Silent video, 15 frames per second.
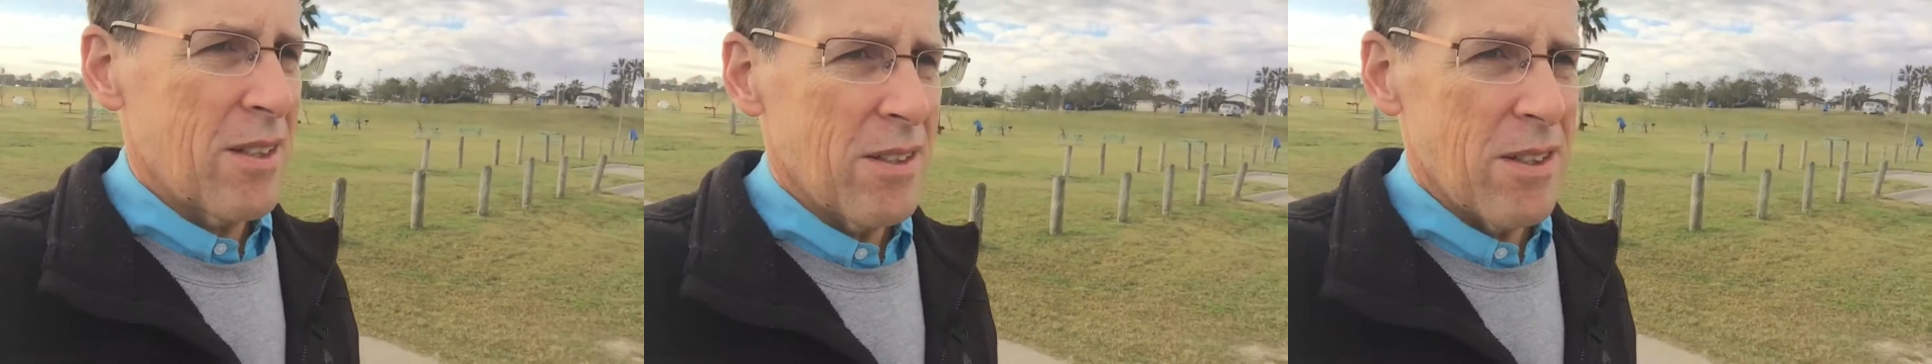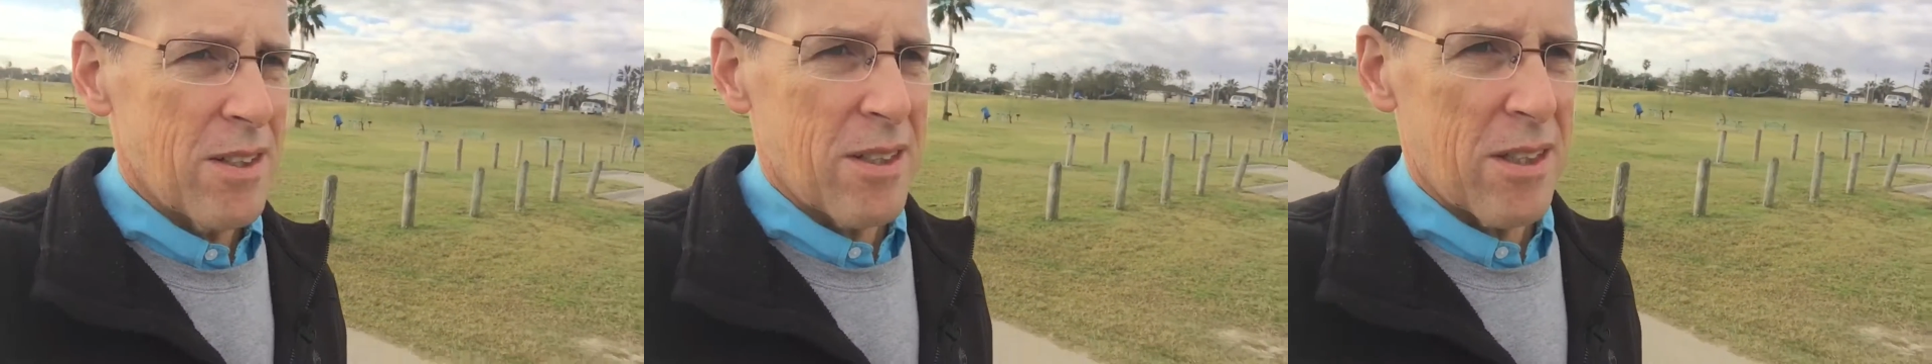
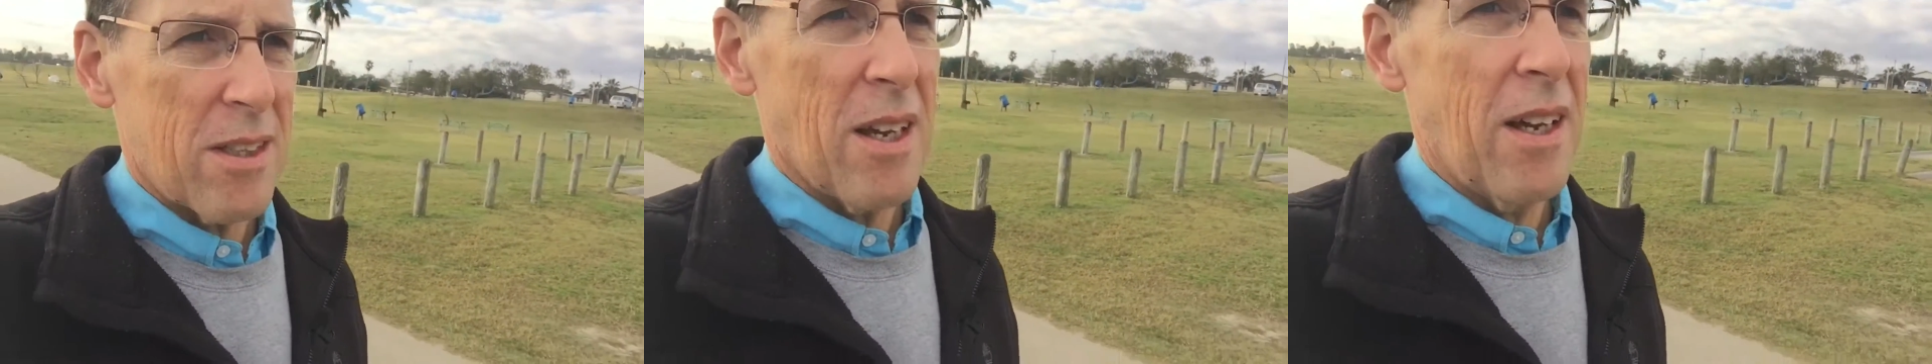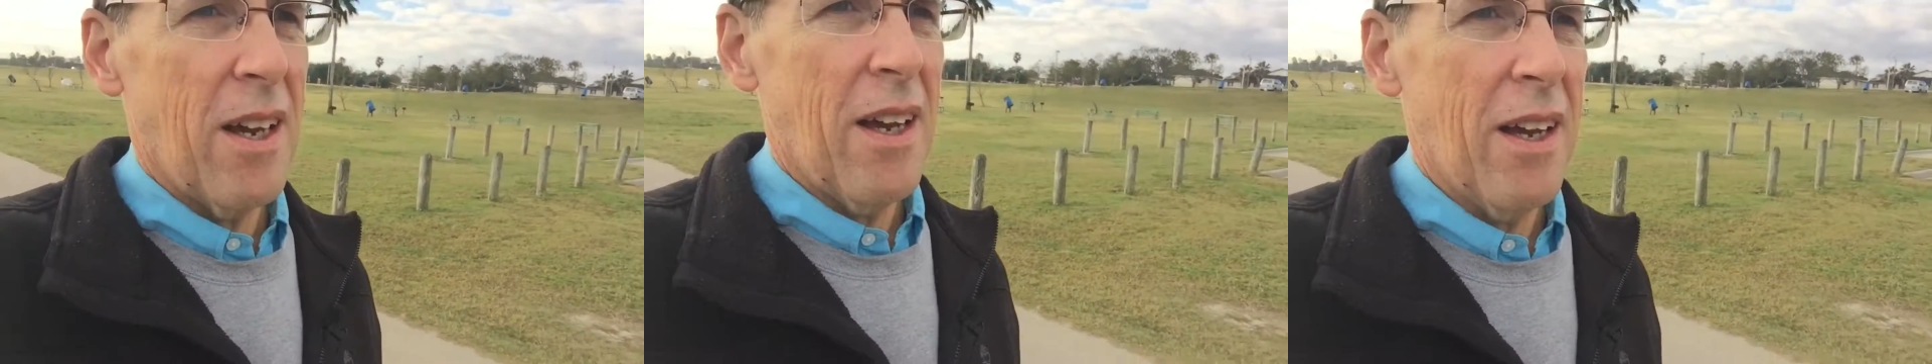
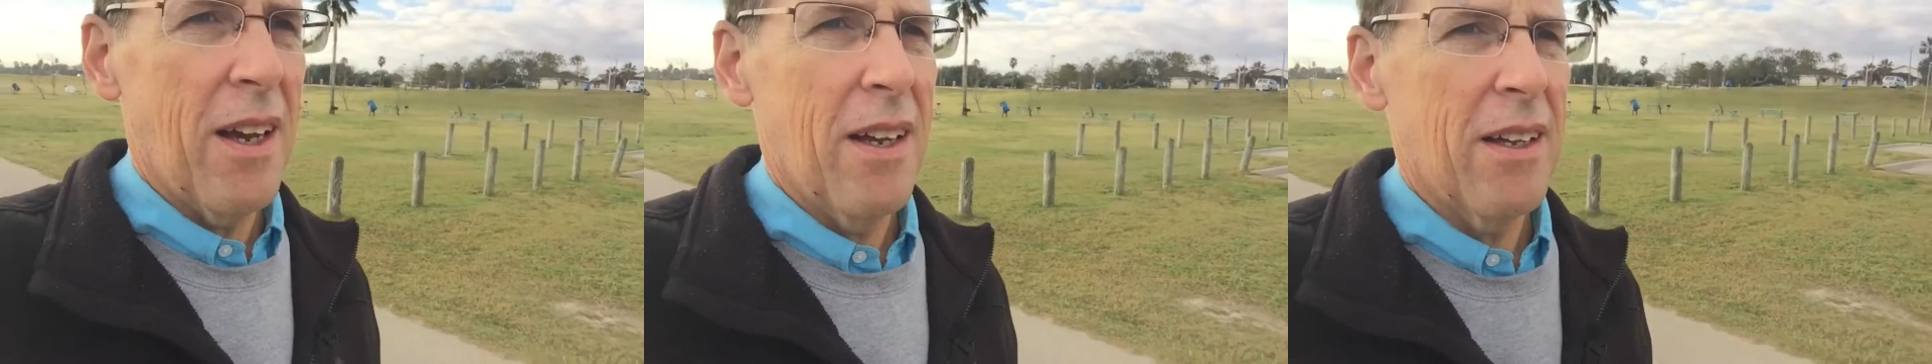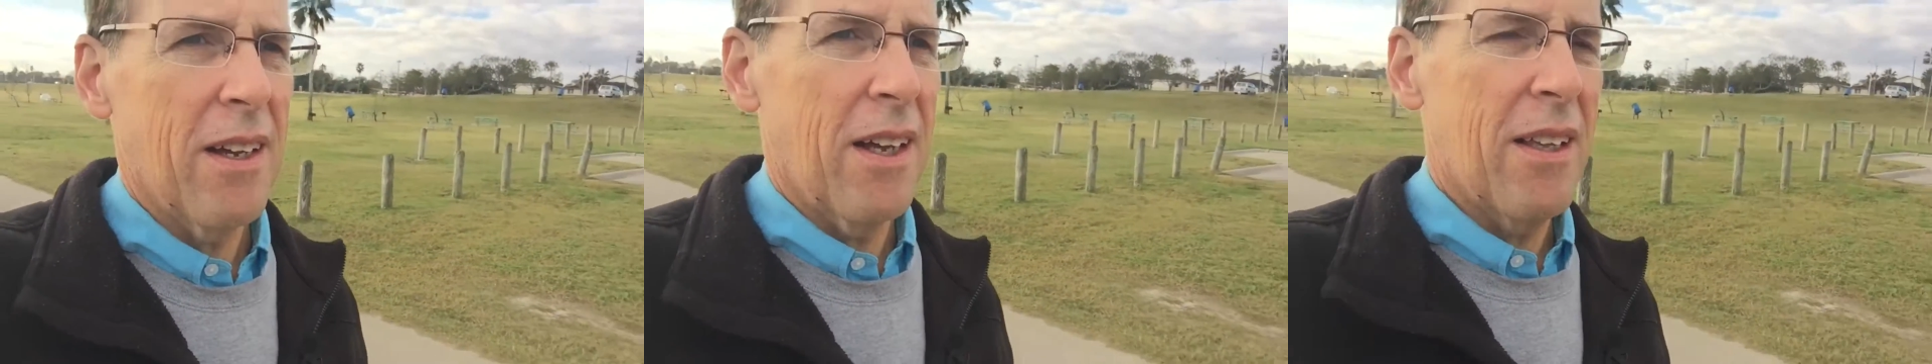There's
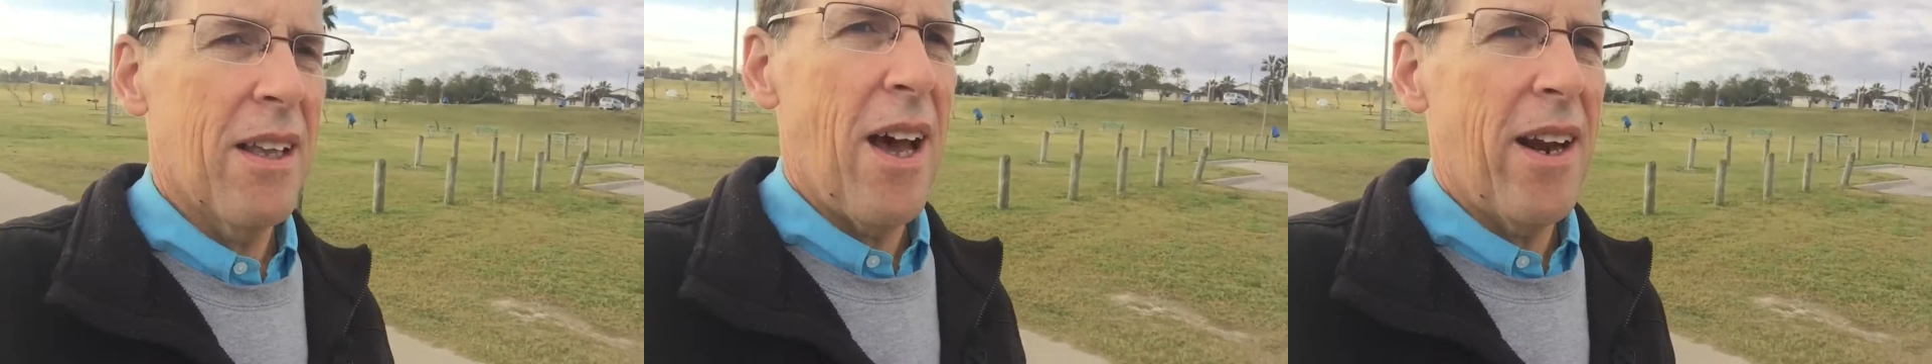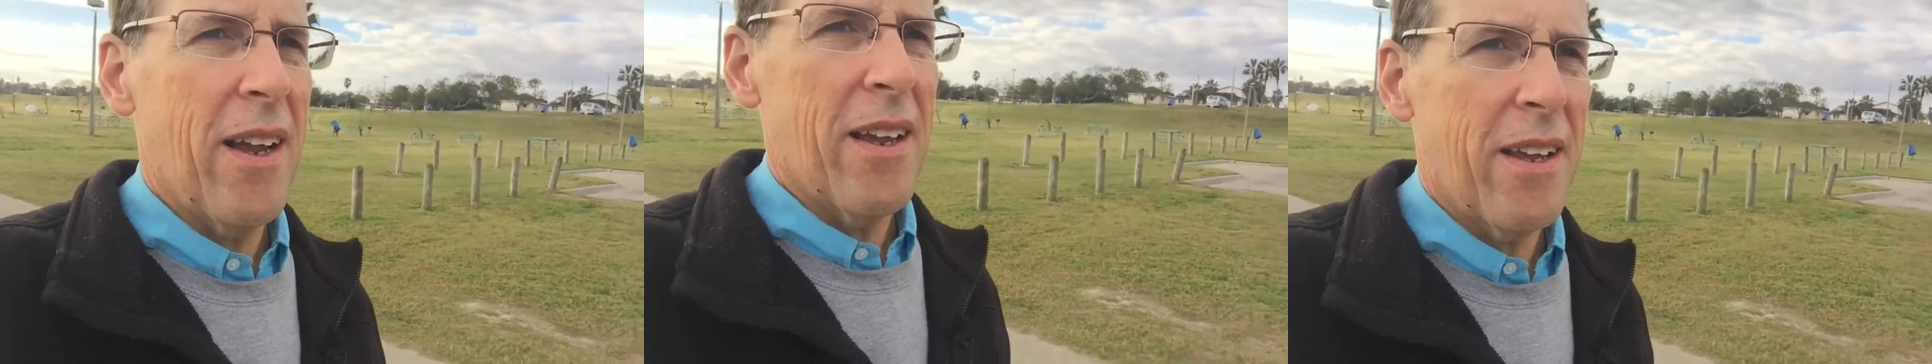uh, a
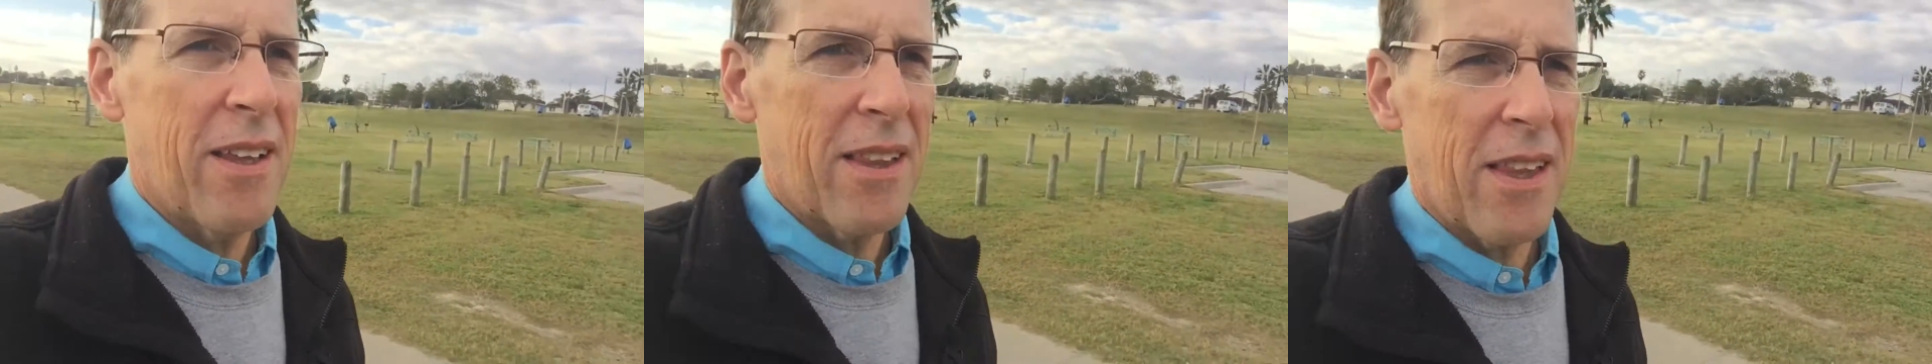lot of